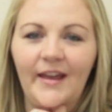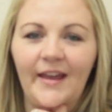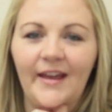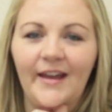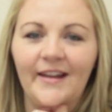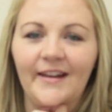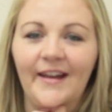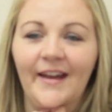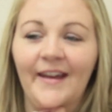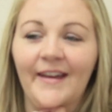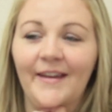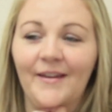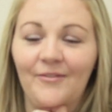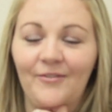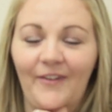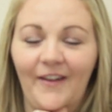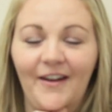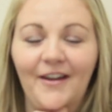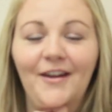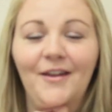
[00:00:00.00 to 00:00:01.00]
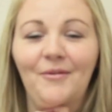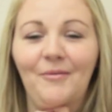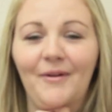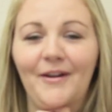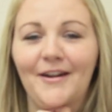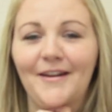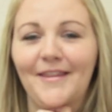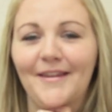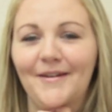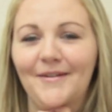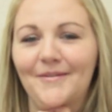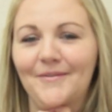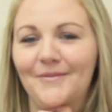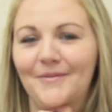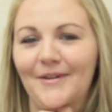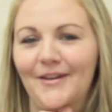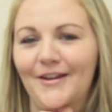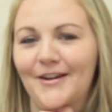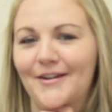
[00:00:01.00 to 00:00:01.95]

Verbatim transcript: and I am very aware that we